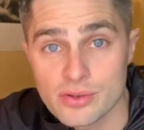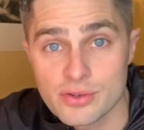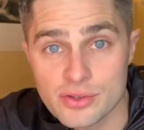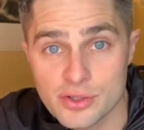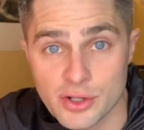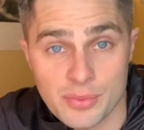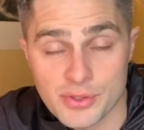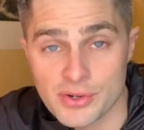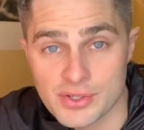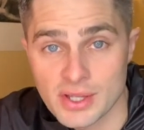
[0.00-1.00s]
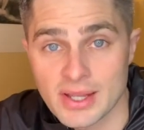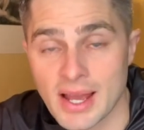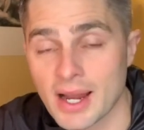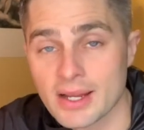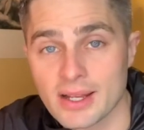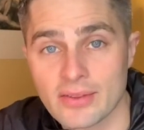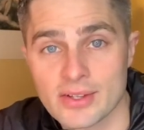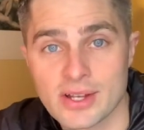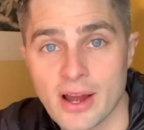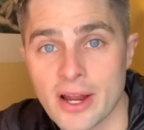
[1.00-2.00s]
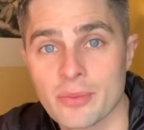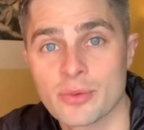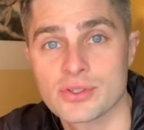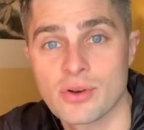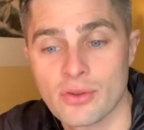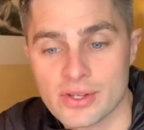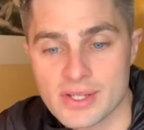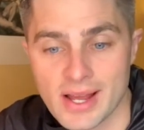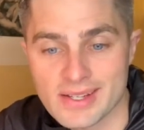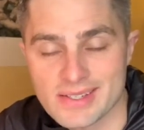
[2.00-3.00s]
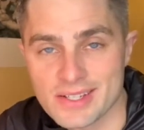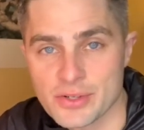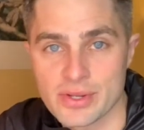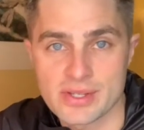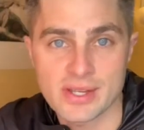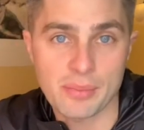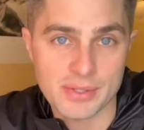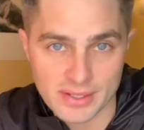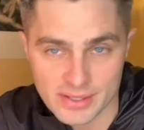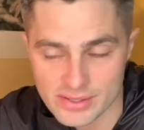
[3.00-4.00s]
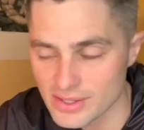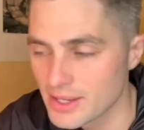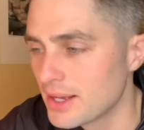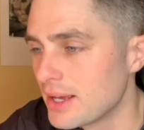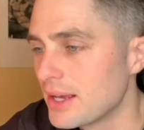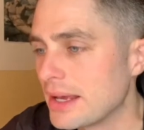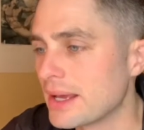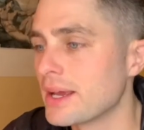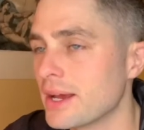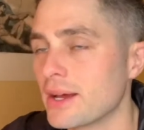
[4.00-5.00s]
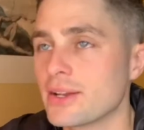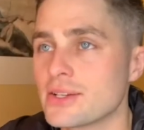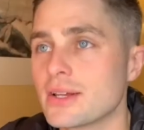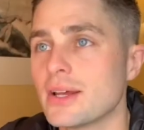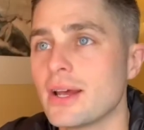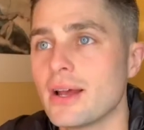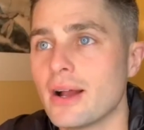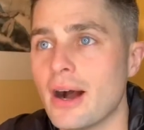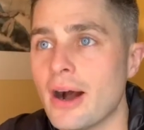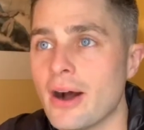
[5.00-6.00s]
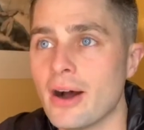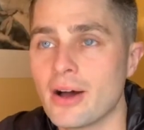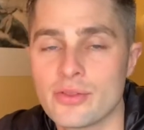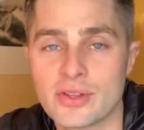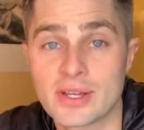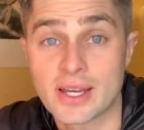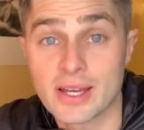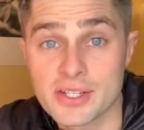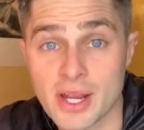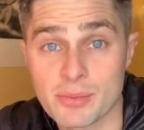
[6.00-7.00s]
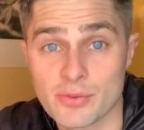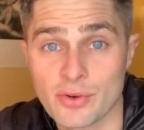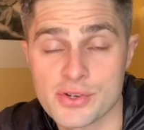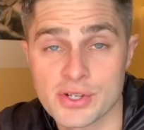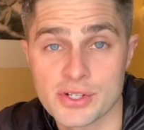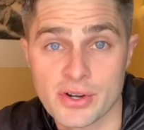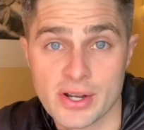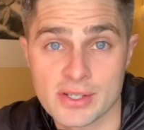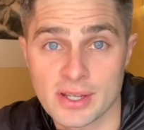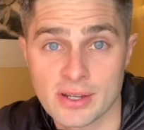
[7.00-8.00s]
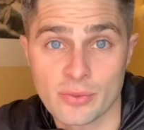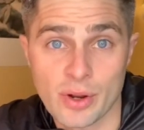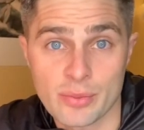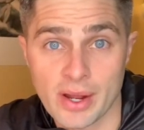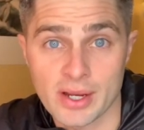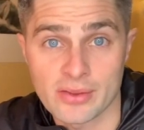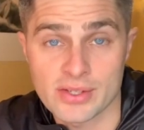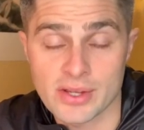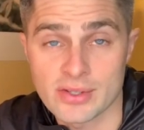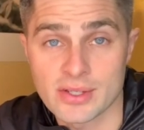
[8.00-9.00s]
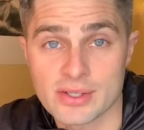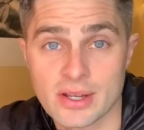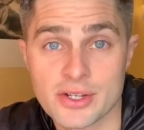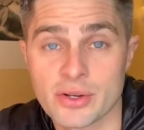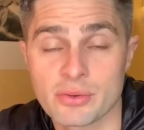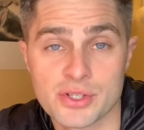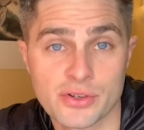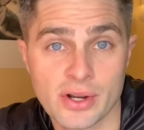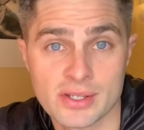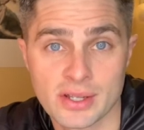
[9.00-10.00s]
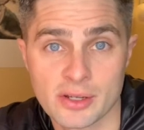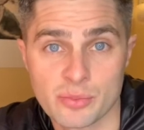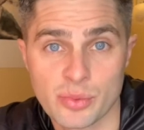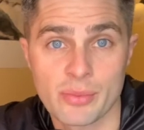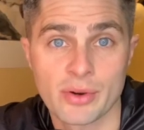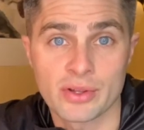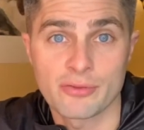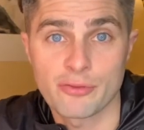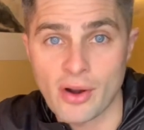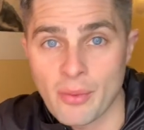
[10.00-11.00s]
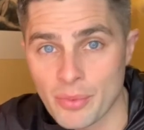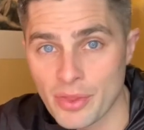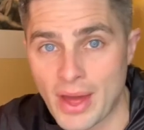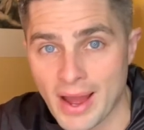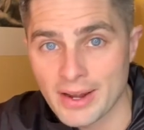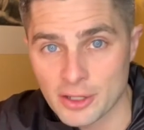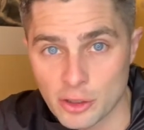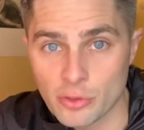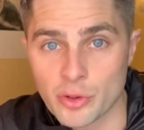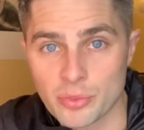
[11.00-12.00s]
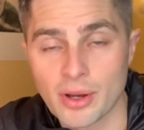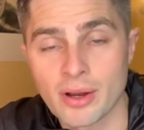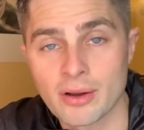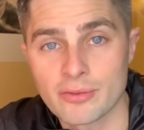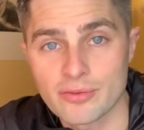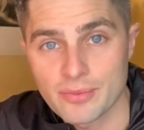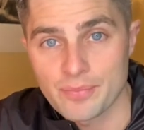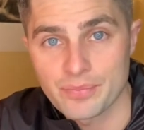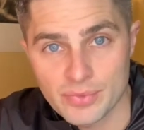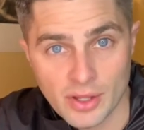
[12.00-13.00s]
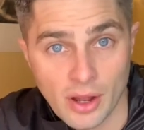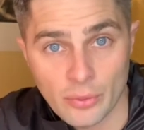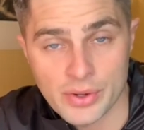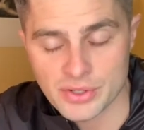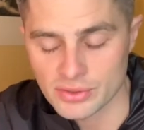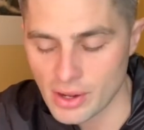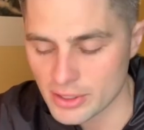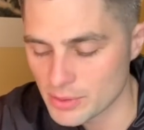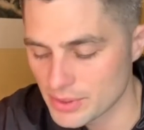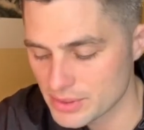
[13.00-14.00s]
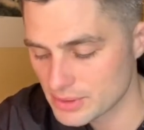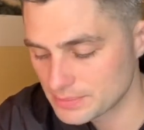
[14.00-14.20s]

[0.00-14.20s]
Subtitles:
scriptures that they had at the time was called the Textus Receptus, and the King James Version, translated way back in the 17th century, was translated primarily from that group of original documents.